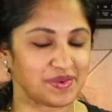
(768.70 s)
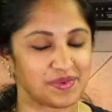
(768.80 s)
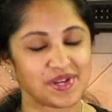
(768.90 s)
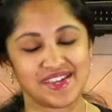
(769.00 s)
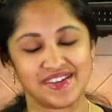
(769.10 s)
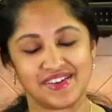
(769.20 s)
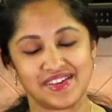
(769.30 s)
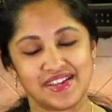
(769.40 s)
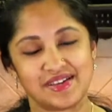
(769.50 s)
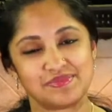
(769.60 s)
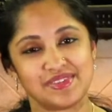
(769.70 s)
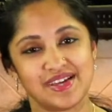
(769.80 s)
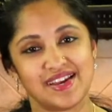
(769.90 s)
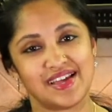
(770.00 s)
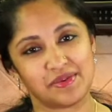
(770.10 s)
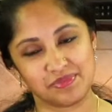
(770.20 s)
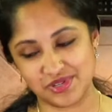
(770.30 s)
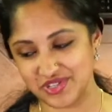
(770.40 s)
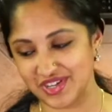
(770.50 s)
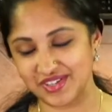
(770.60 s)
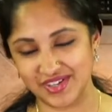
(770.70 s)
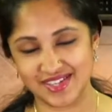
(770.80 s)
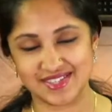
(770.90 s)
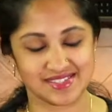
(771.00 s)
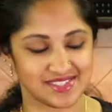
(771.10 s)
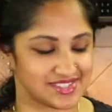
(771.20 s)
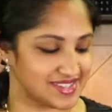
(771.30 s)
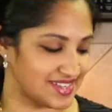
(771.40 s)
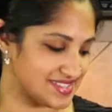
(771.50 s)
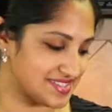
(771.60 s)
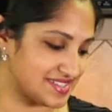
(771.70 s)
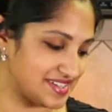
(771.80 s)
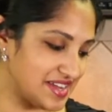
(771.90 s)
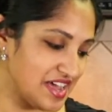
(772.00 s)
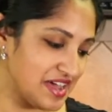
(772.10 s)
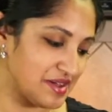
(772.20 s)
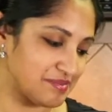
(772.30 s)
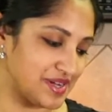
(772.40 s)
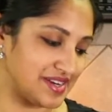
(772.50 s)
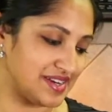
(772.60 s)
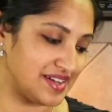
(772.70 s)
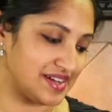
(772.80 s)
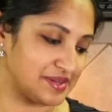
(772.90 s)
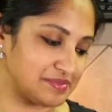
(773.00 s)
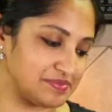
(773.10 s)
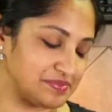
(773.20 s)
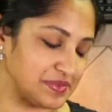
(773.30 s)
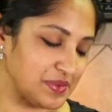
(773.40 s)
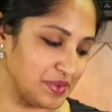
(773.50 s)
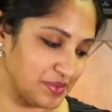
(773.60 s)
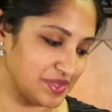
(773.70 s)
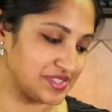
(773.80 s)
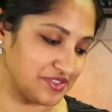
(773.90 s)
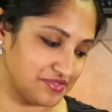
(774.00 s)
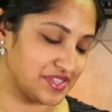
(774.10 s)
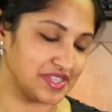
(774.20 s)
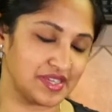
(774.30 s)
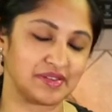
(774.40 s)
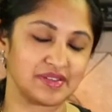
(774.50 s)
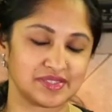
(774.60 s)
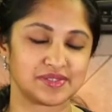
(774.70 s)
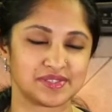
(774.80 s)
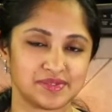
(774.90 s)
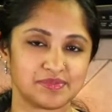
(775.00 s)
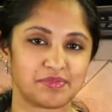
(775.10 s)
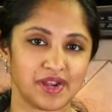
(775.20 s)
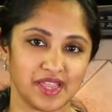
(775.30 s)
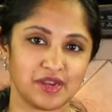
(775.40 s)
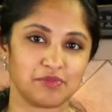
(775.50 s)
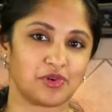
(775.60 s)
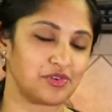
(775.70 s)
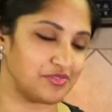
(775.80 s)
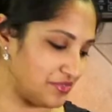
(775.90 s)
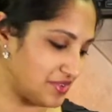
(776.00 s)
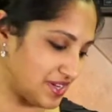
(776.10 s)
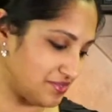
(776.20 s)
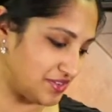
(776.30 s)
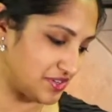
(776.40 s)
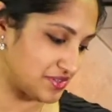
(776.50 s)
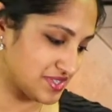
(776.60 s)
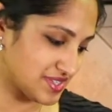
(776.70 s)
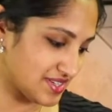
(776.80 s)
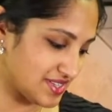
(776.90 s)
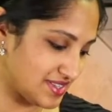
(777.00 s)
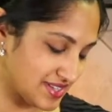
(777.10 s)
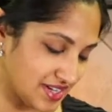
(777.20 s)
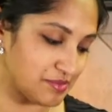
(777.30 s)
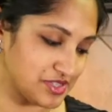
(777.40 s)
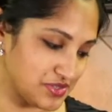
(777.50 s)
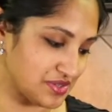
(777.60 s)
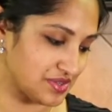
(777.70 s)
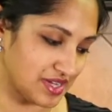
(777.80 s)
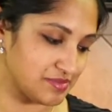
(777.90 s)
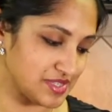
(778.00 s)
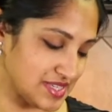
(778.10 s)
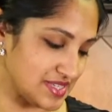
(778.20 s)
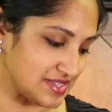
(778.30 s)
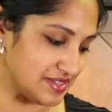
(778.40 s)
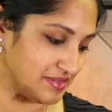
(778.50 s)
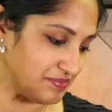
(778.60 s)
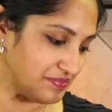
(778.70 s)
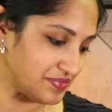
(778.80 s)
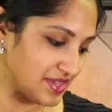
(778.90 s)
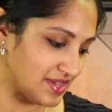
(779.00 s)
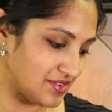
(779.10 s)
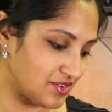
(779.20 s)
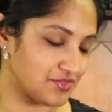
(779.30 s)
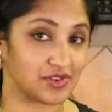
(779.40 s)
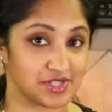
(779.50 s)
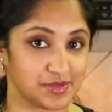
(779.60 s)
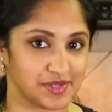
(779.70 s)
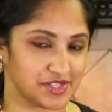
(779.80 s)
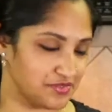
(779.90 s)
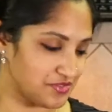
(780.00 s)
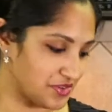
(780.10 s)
are working on it, and I appreciate you guys' concern, but we will definitely bring in more videos in the coming season, or especially